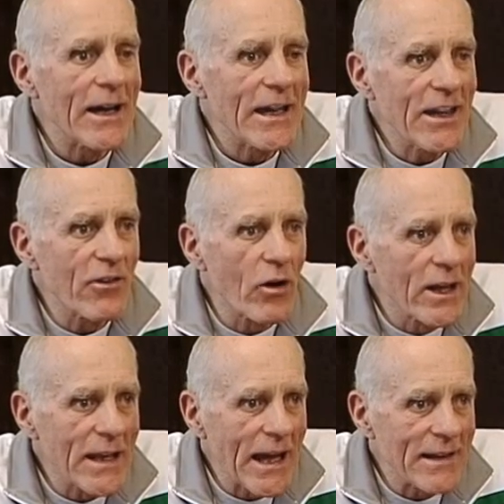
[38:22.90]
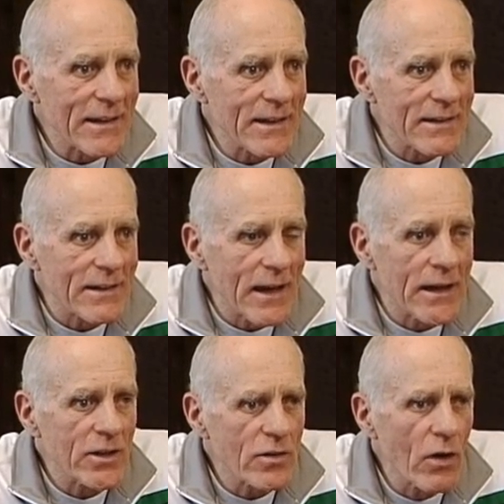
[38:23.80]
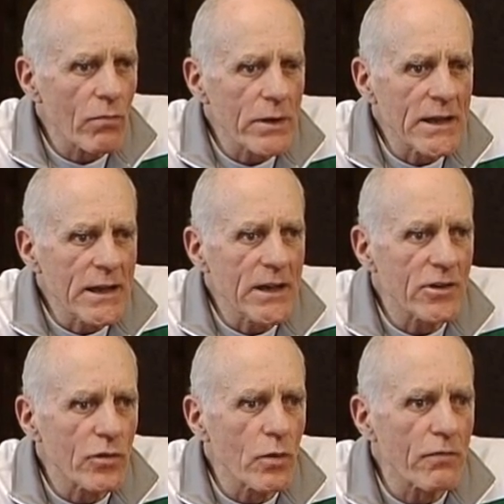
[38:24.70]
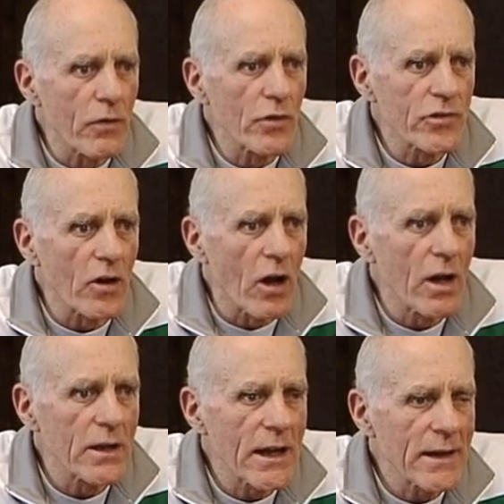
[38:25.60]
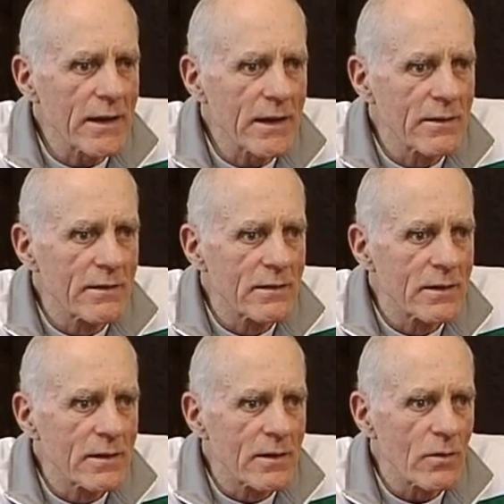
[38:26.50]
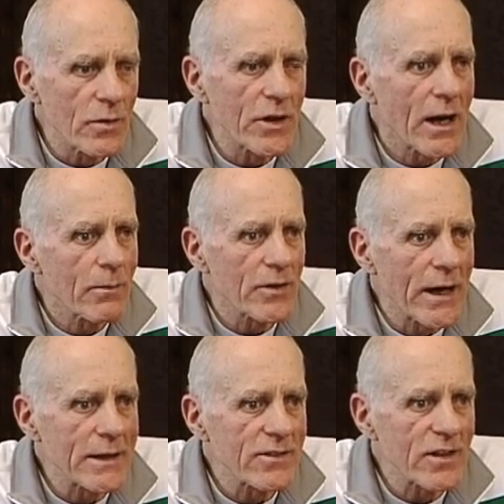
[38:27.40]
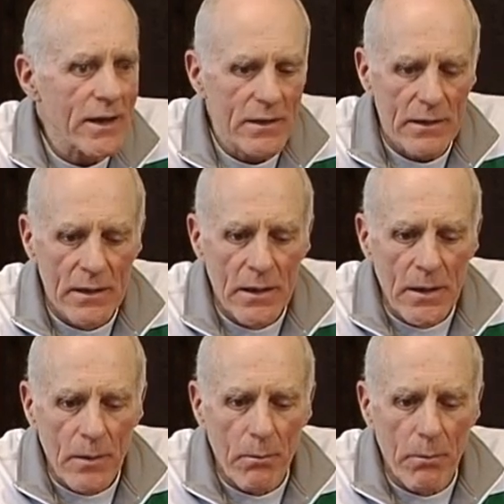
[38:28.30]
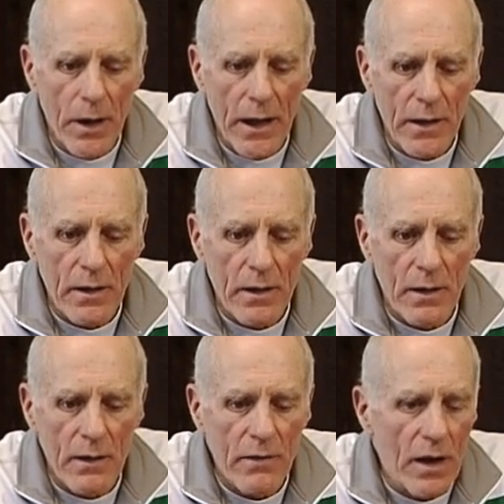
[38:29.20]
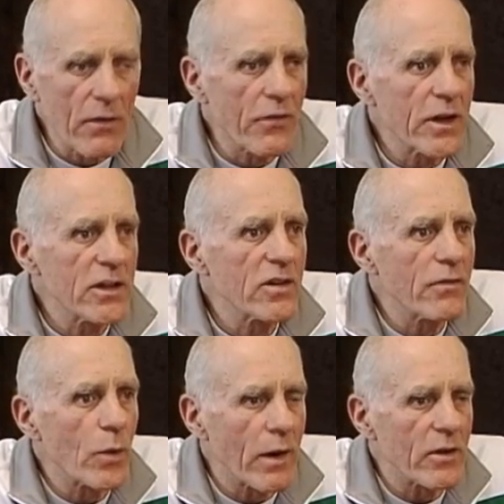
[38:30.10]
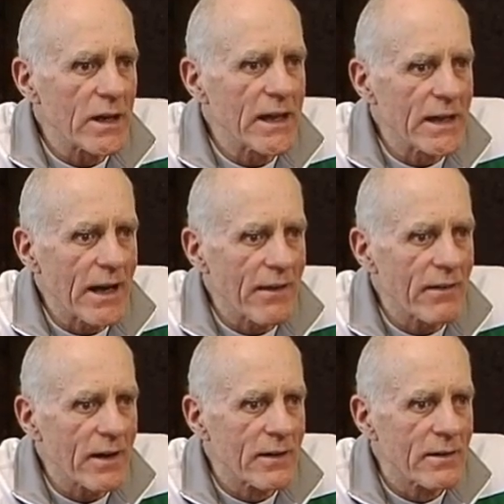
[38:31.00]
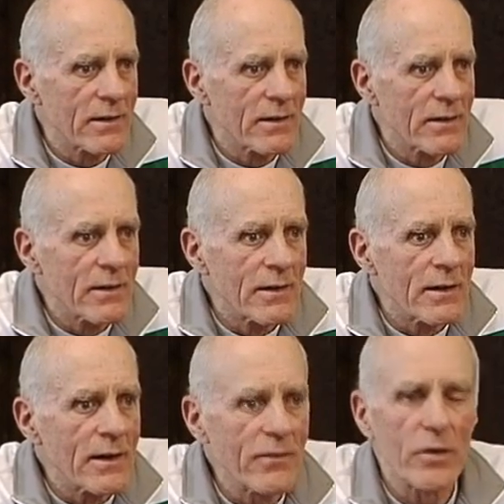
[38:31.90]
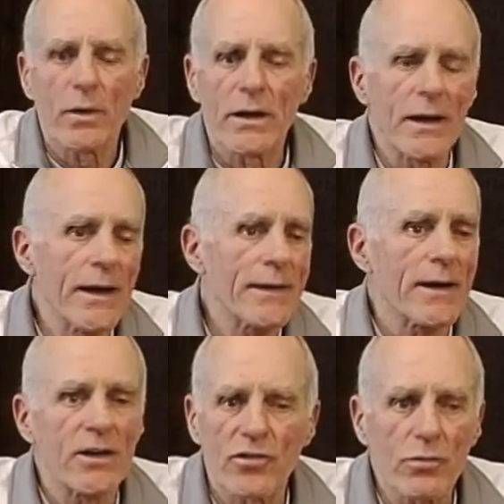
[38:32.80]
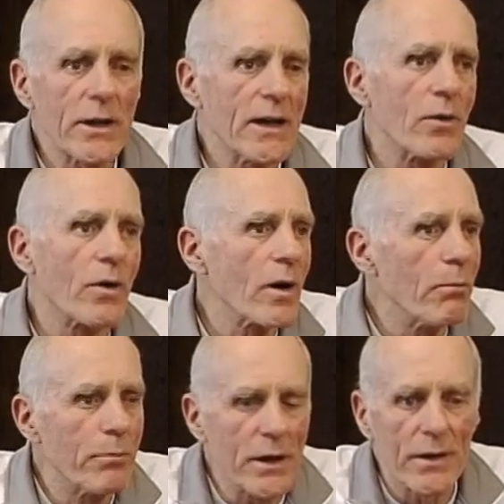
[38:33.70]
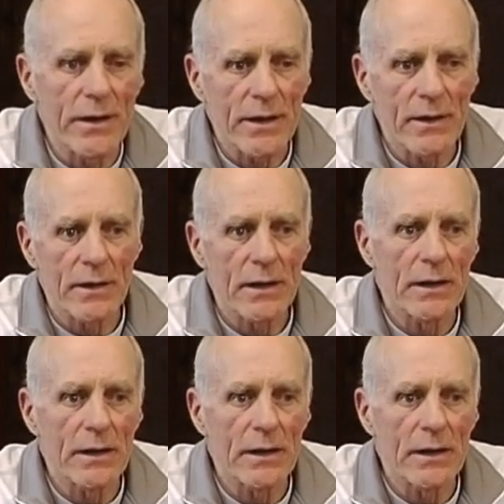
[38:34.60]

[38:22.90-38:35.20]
either on landing, and you don't really need to do a full stall on landing. We'll talk about that in a second. But the other thing is if you were ever going to hit anything. If you were going to hit a tree or a building,